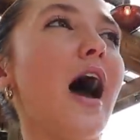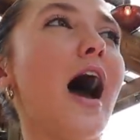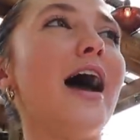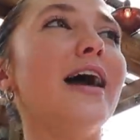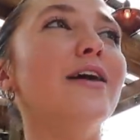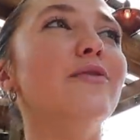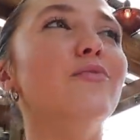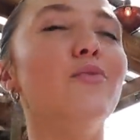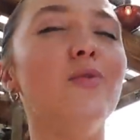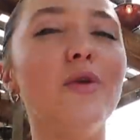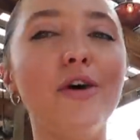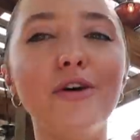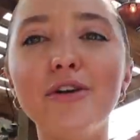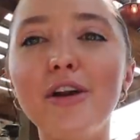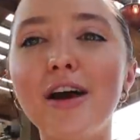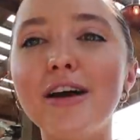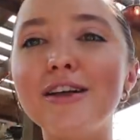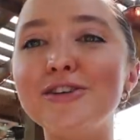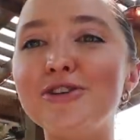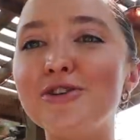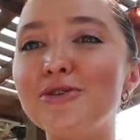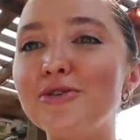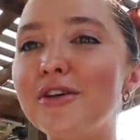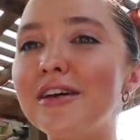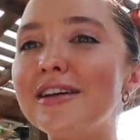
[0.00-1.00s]
I will
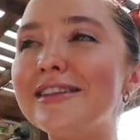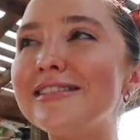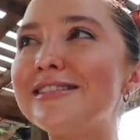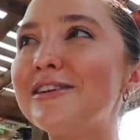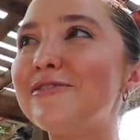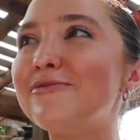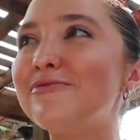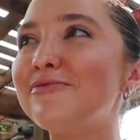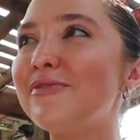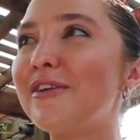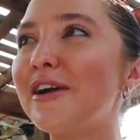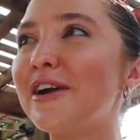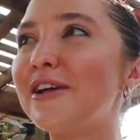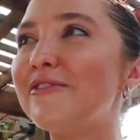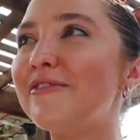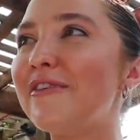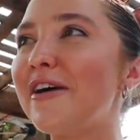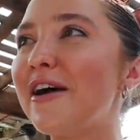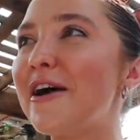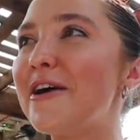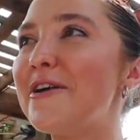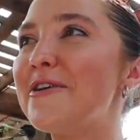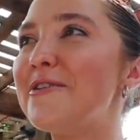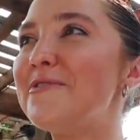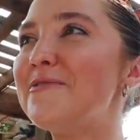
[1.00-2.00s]
not do this in front of,
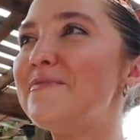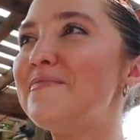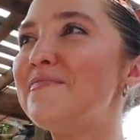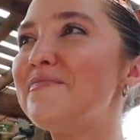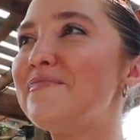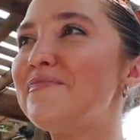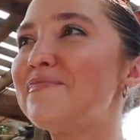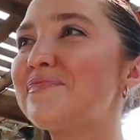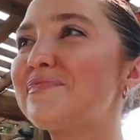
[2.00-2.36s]
and I'm like.